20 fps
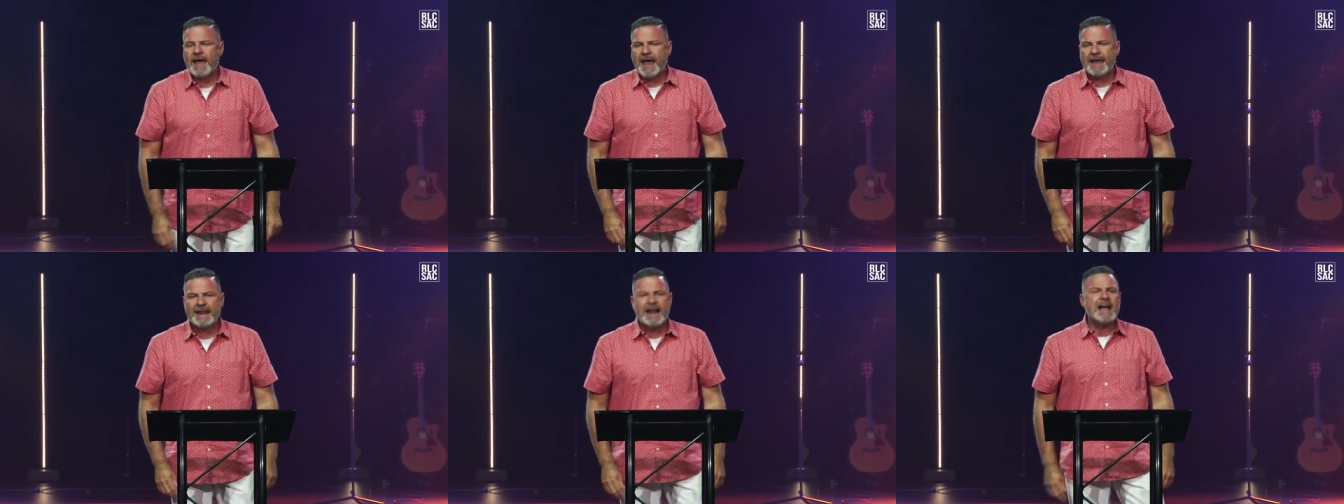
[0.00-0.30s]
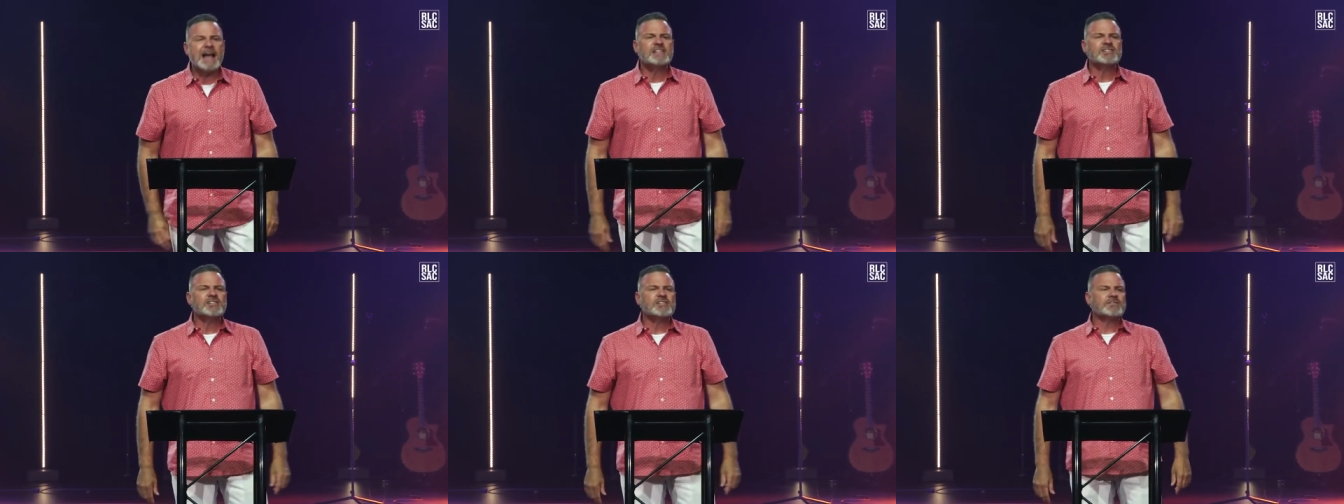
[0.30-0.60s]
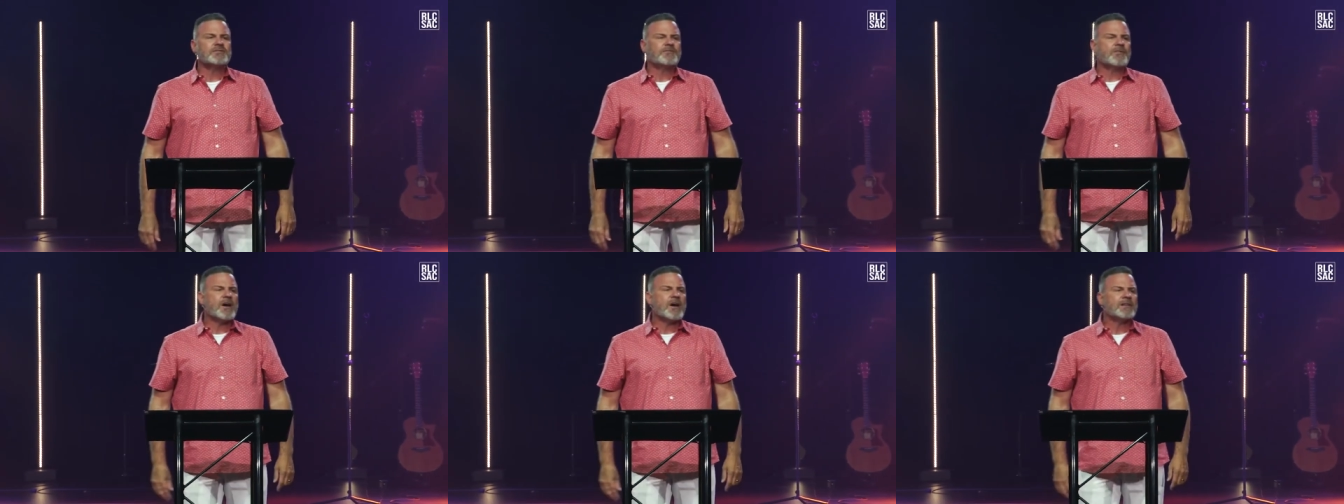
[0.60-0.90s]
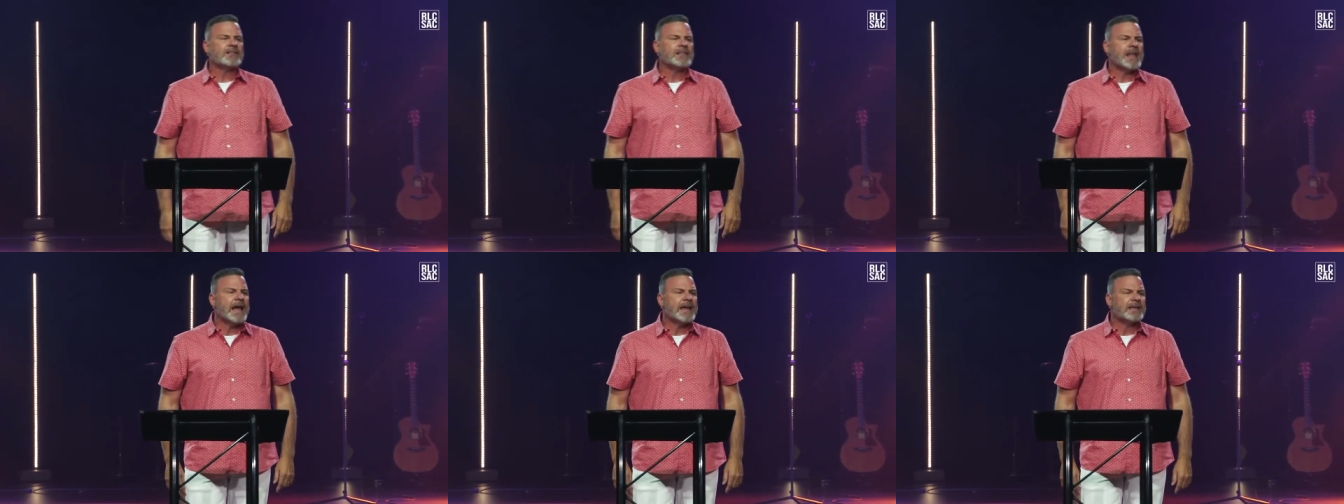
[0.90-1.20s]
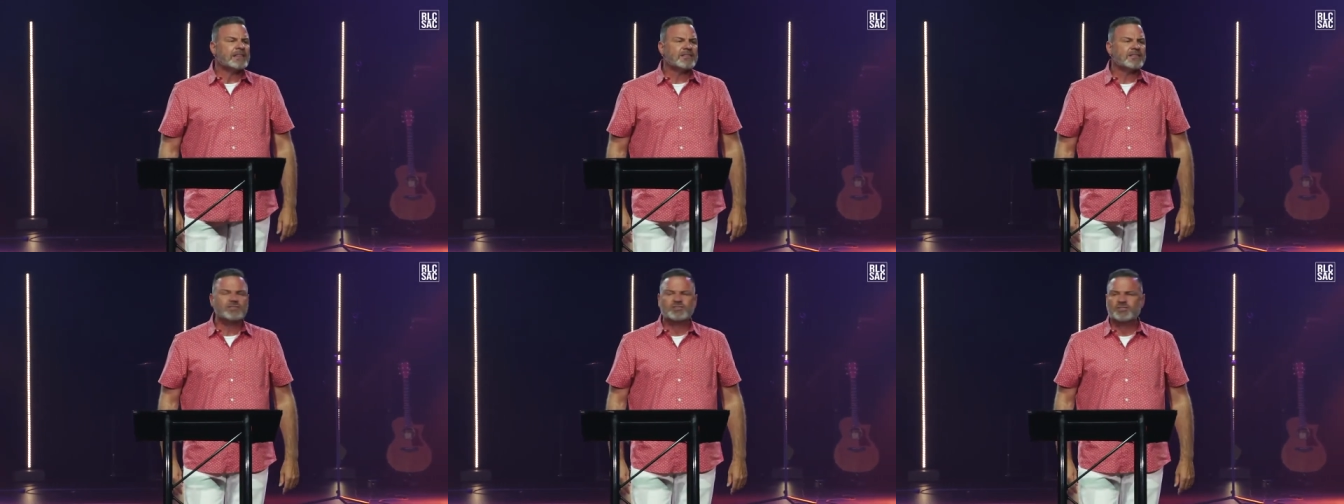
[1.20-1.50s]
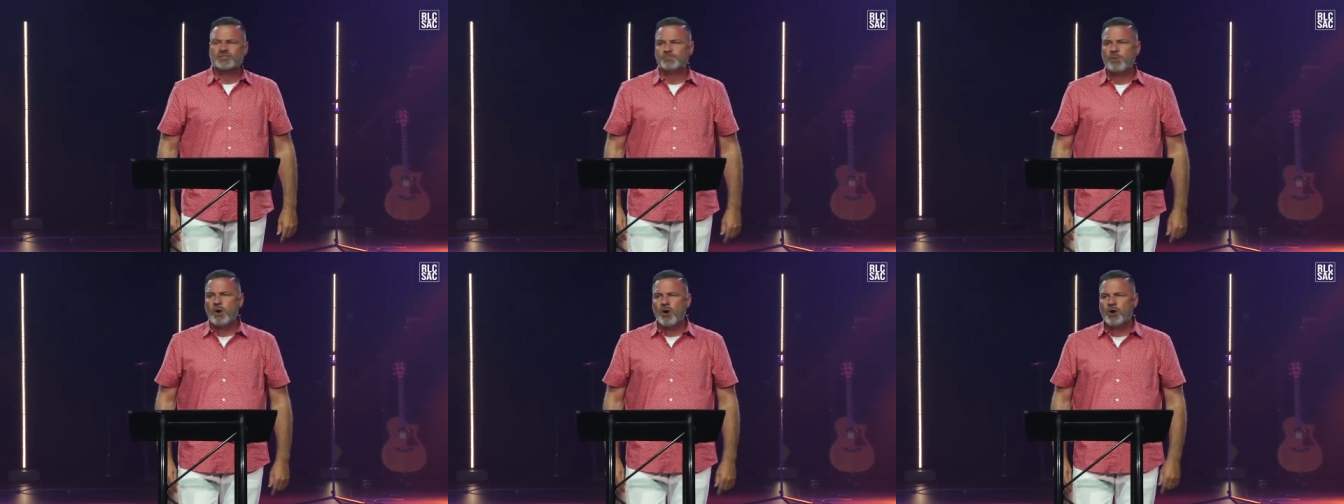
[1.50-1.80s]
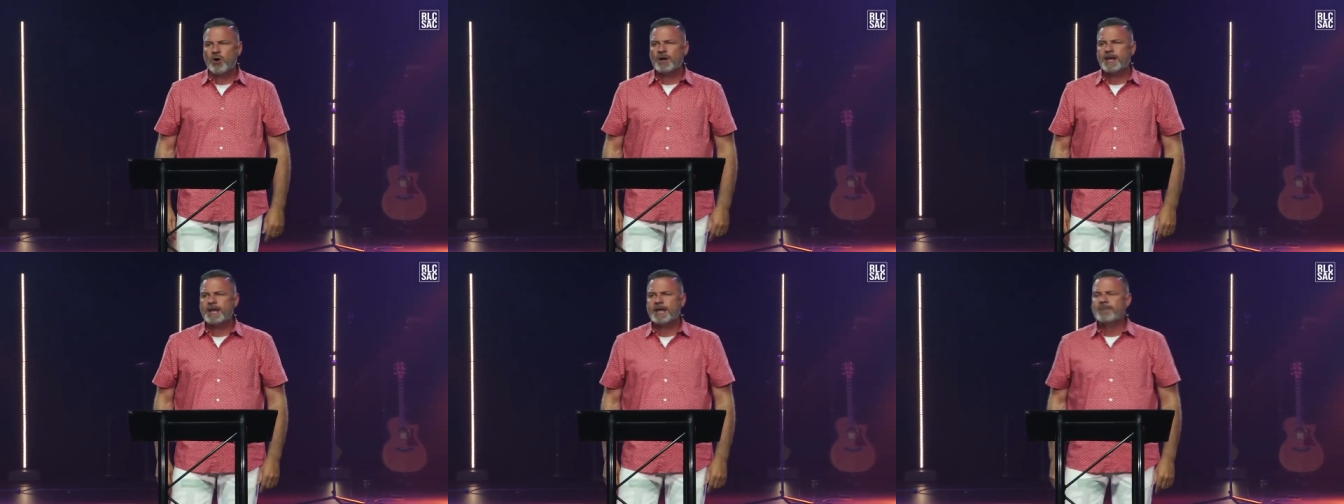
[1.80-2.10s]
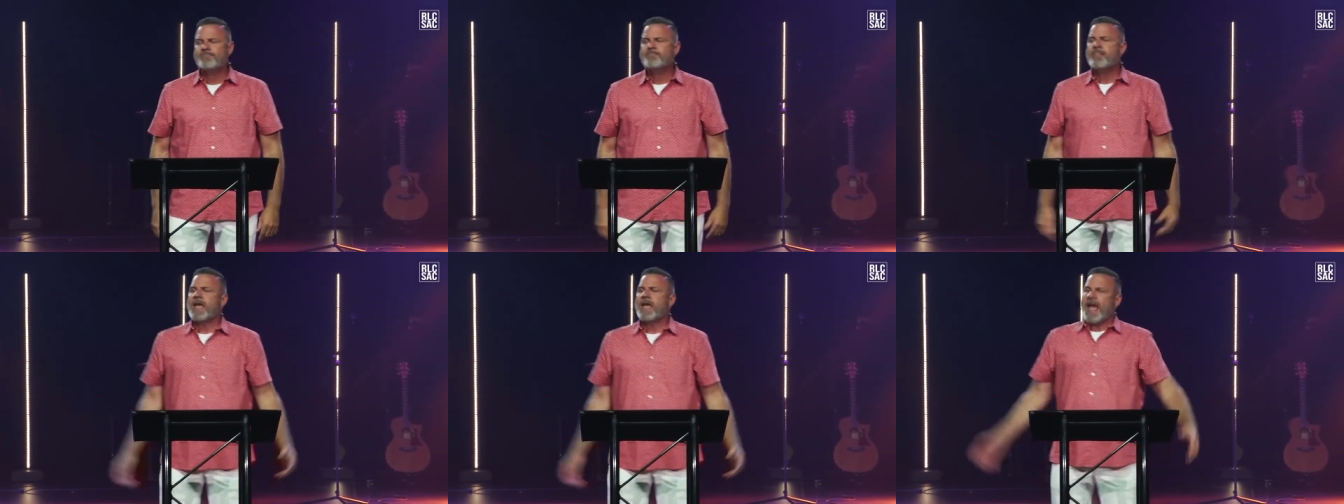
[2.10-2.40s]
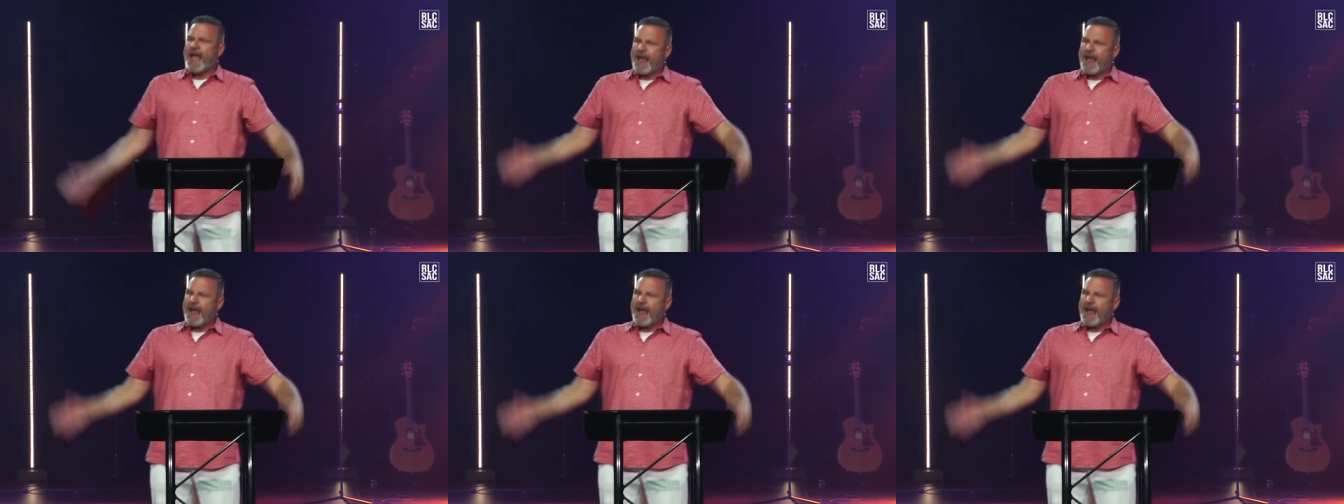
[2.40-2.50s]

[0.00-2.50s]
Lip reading: And I just felt like this morning,